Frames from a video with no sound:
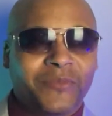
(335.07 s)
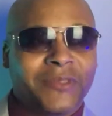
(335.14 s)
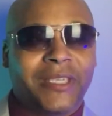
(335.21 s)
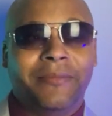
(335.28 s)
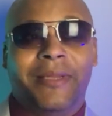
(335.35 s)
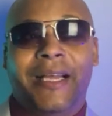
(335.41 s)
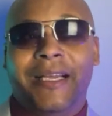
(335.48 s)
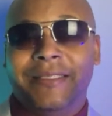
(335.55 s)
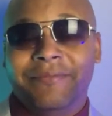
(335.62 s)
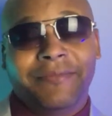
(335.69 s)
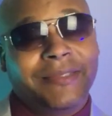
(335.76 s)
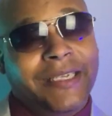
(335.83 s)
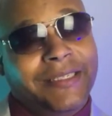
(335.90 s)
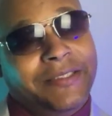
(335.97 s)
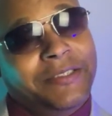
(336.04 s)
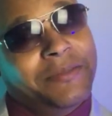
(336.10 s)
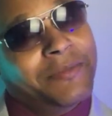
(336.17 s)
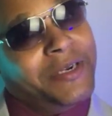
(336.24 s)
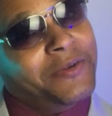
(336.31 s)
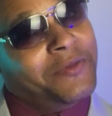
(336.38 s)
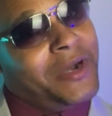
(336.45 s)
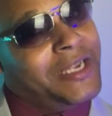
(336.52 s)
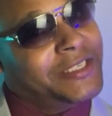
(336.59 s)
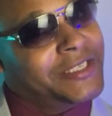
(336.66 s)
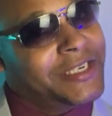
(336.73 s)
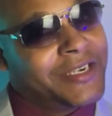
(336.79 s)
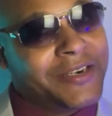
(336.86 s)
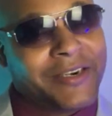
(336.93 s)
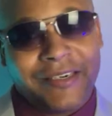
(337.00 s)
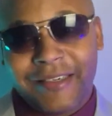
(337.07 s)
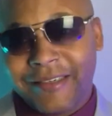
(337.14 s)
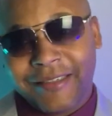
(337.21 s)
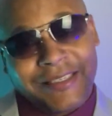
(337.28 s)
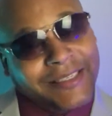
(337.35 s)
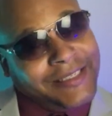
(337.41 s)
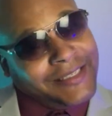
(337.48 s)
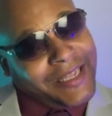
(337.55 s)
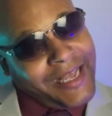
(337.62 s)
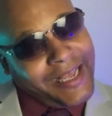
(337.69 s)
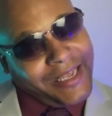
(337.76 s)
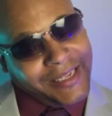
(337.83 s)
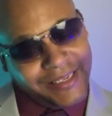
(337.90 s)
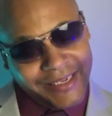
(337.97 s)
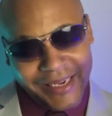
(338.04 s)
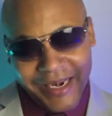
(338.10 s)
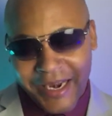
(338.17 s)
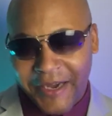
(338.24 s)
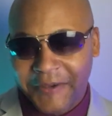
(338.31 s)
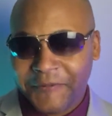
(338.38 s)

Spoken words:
I'm like, dude, you better watch it, girl, because, hey, you know.